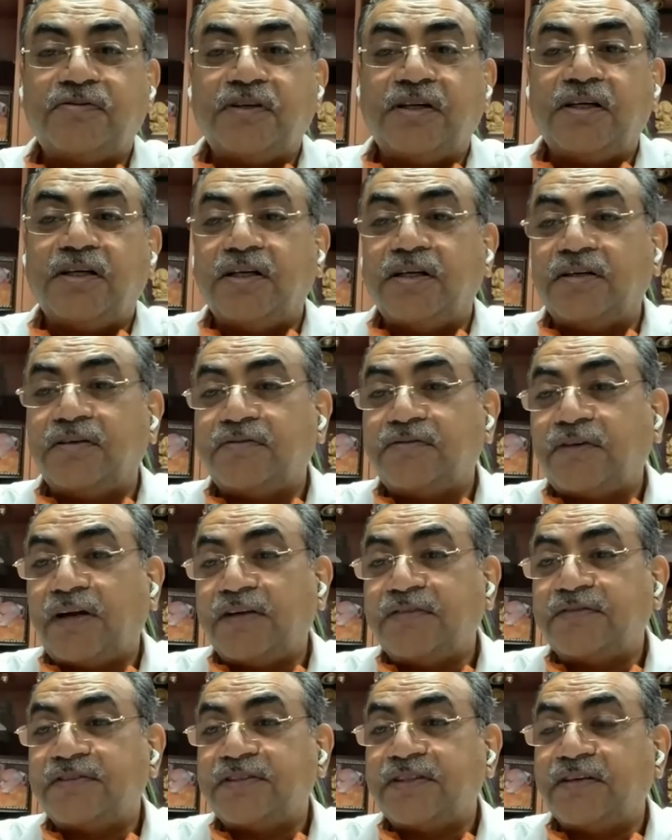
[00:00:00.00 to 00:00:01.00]

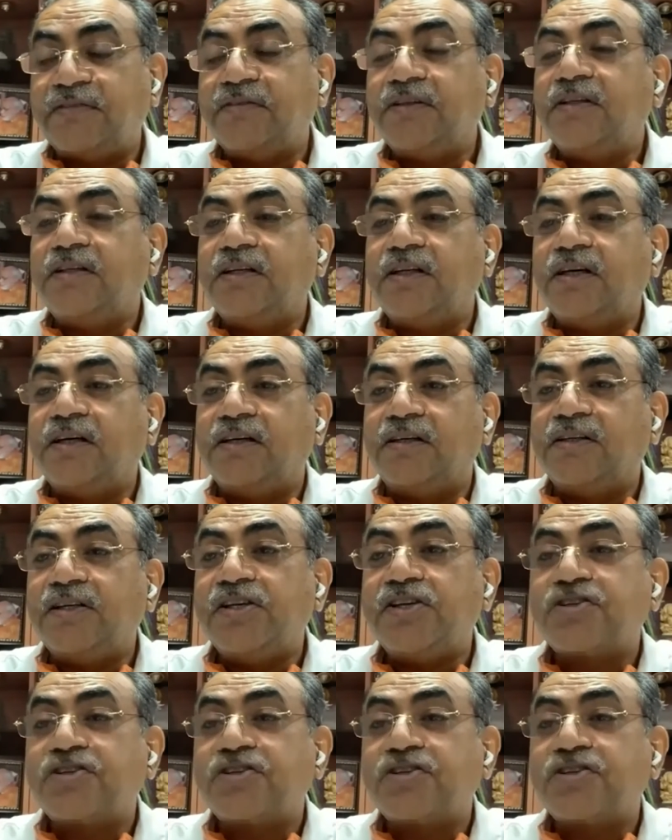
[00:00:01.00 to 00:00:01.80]
5-7